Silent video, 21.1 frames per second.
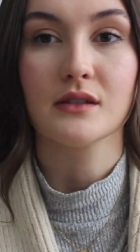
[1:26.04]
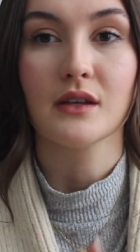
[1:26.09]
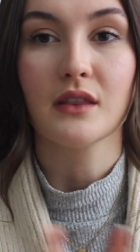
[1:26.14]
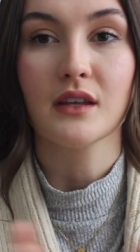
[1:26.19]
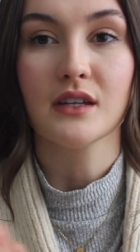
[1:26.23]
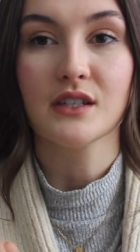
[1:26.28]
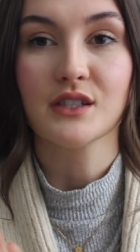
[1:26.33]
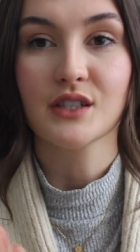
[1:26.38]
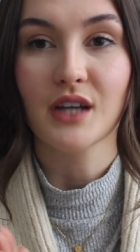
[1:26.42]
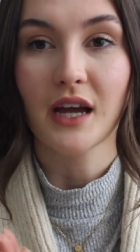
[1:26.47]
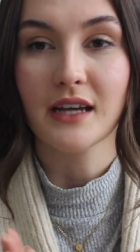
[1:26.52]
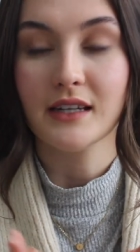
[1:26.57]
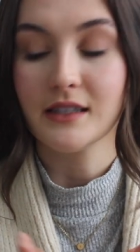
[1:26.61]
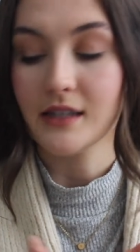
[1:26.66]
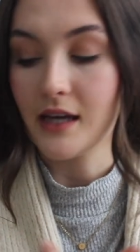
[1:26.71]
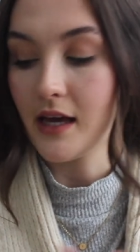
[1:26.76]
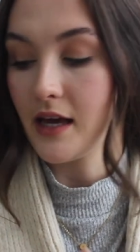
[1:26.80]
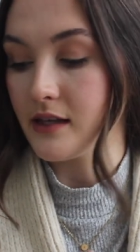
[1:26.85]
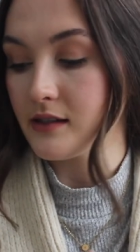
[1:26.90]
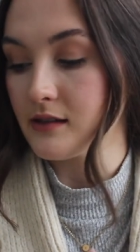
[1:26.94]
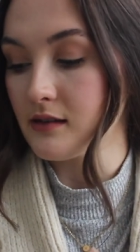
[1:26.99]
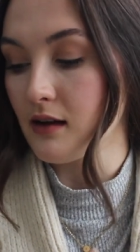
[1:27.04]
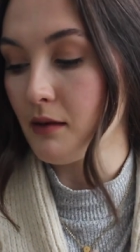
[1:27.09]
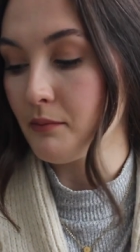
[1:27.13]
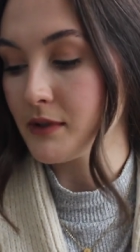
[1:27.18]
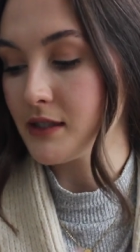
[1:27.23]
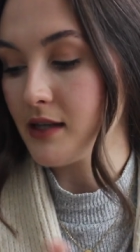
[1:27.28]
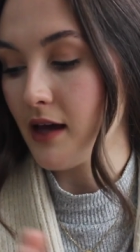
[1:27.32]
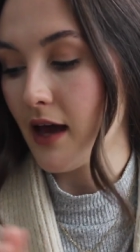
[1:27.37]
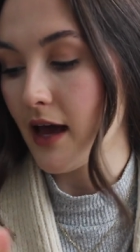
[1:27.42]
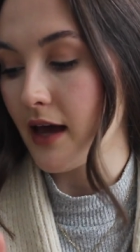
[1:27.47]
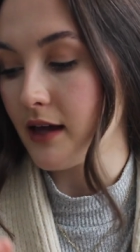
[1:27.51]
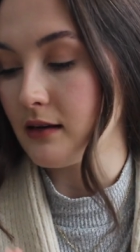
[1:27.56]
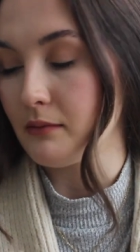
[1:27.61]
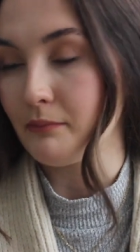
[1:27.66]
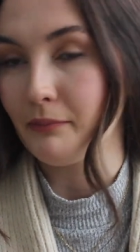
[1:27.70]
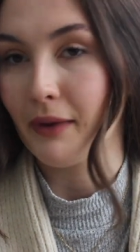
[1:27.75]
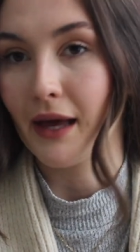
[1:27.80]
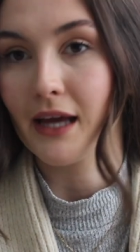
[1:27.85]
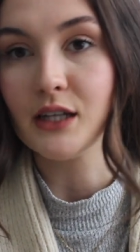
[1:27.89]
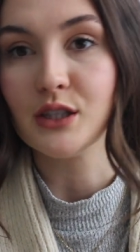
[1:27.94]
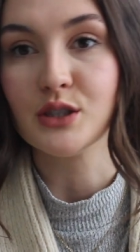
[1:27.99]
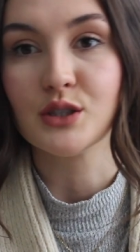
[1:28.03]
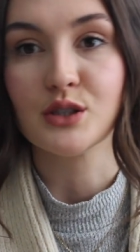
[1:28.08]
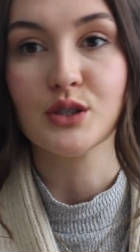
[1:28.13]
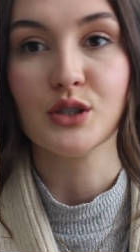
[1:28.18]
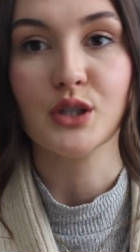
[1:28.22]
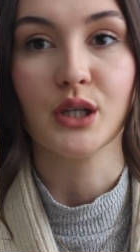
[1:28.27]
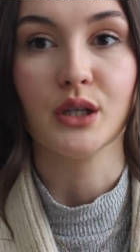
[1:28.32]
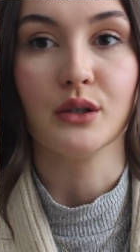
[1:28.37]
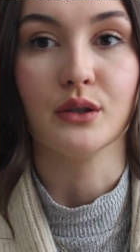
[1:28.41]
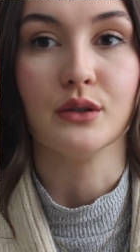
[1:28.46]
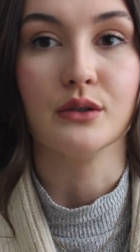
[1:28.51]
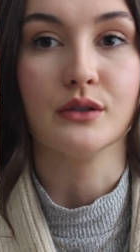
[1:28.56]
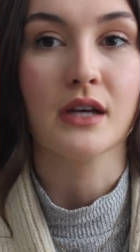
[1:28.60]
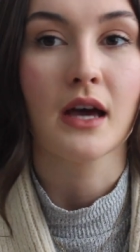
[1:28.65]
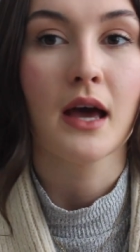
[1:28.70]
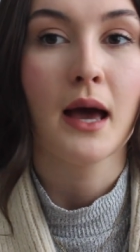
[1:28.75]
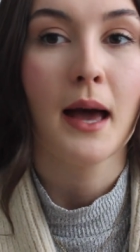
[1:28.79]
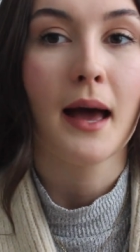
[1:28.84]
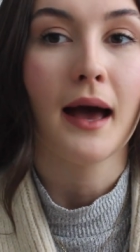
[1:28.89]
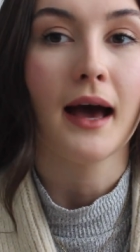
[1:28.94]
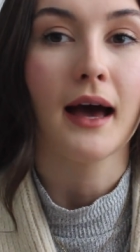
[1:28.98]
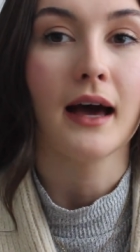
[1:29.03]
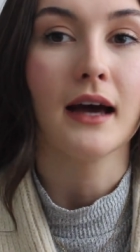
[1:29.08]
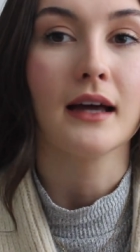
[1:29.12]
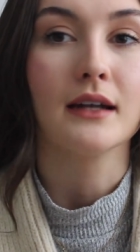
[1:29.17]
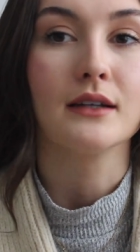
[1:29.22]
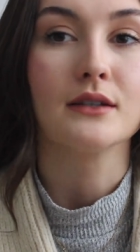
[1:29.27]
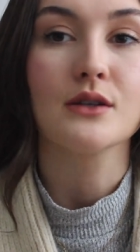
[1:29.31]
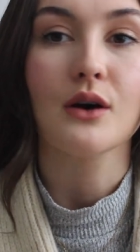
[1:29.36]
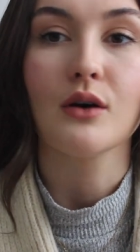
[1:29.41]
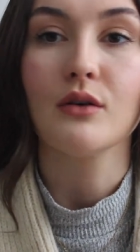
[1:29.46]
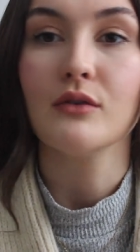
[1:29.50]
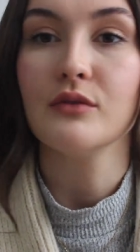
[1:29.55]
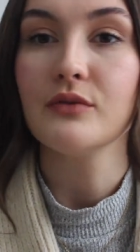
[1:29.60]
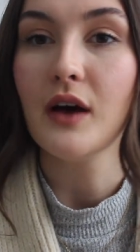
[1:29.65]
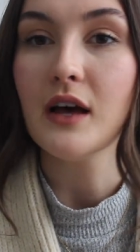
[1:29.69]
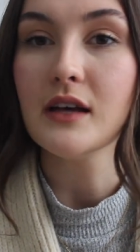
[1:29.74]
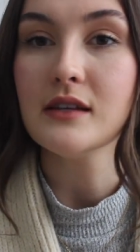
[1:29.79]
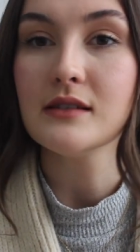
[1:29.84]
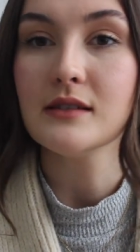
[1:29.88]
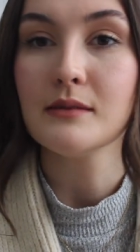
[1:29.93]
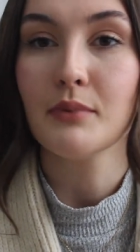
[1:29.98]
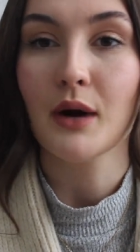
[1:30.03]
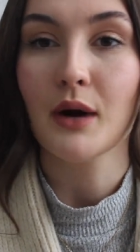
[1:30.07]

So this shade is number ten, Beige Nude, and on first